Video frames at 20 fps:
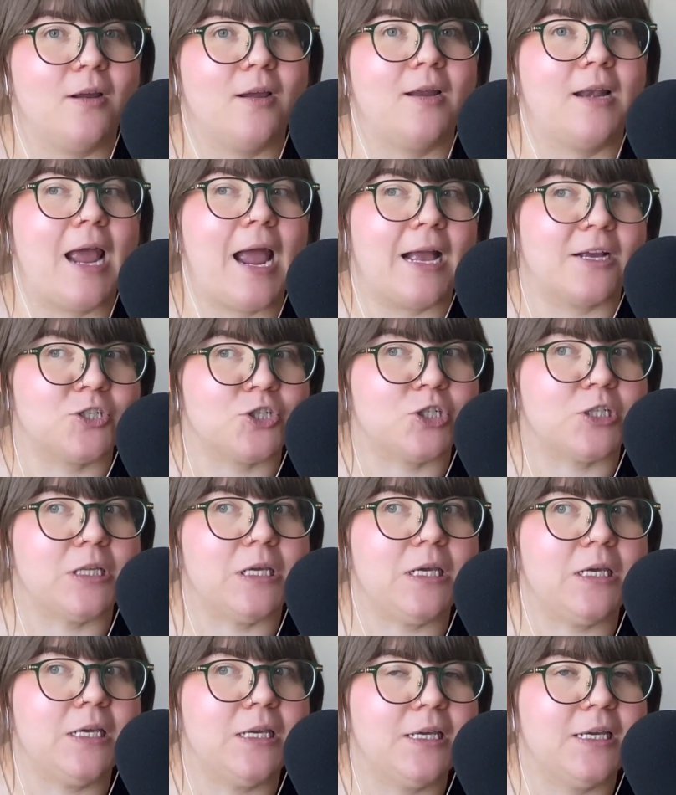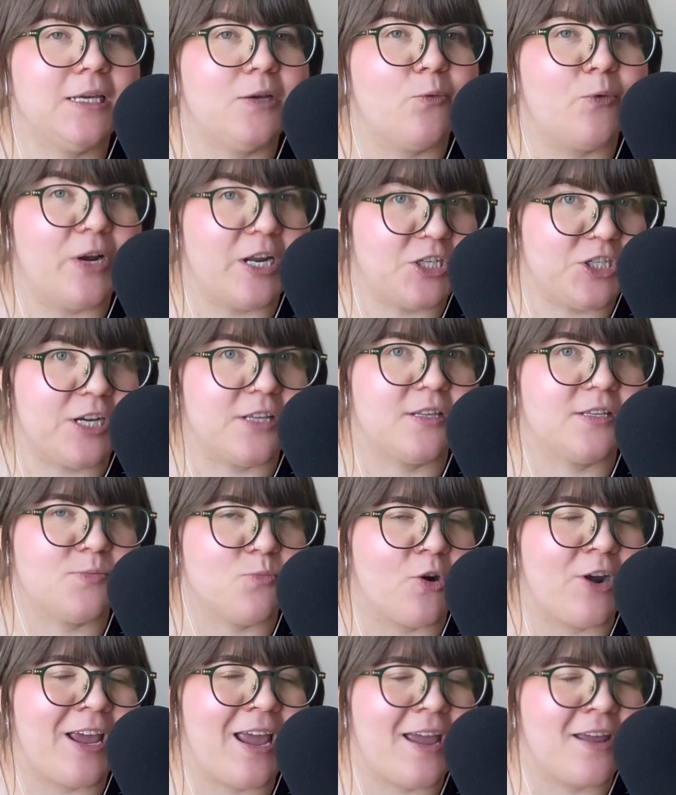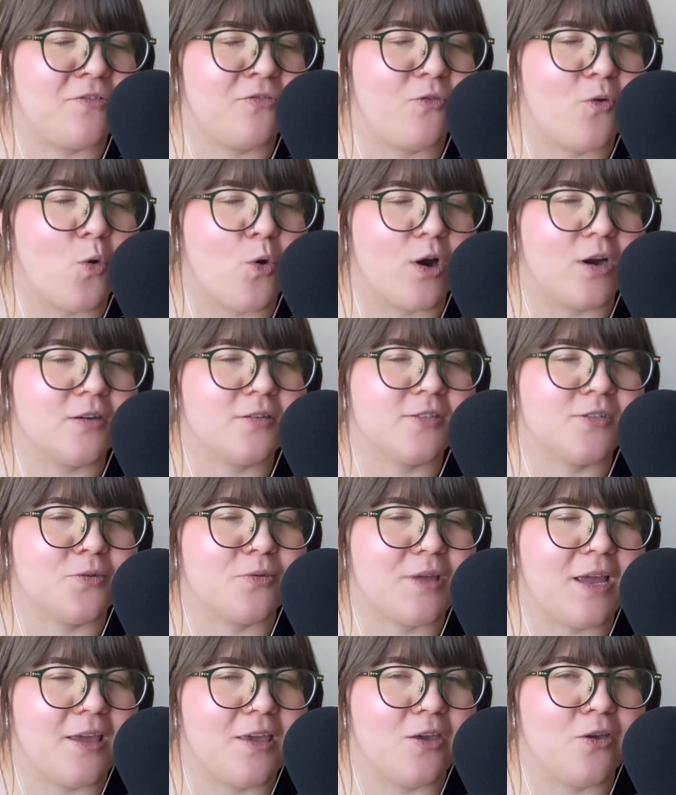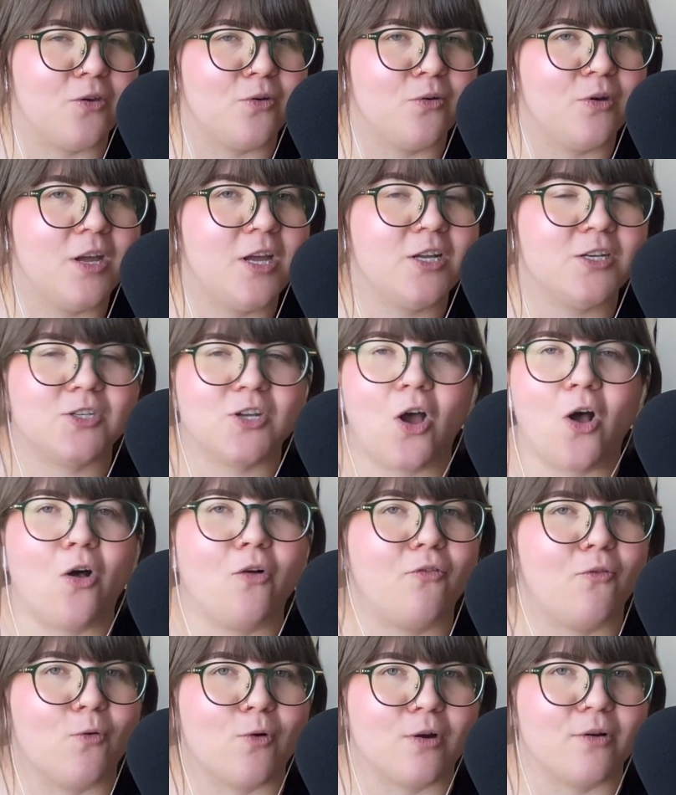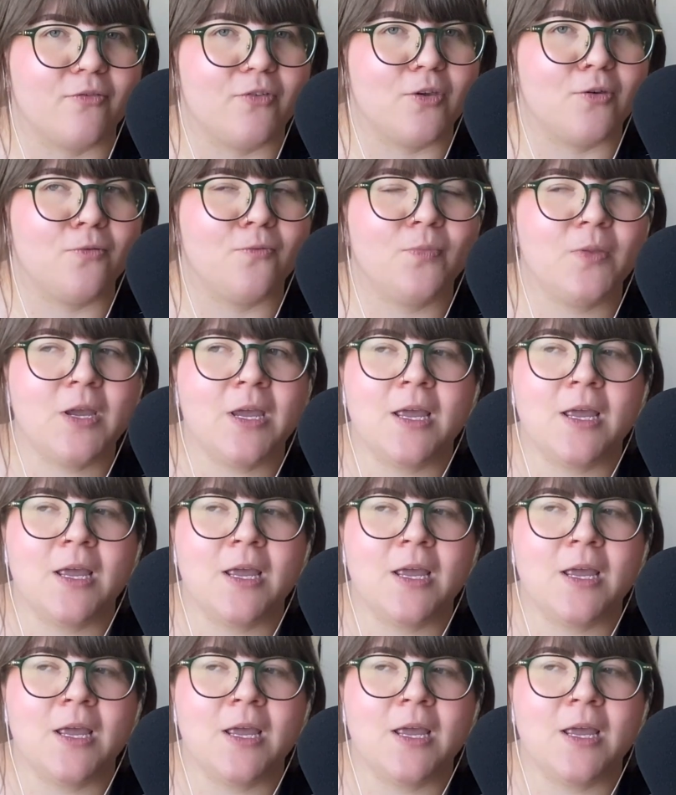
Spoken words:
And actually, when I checked this morning, I had 4. So thank you to all 4 of you.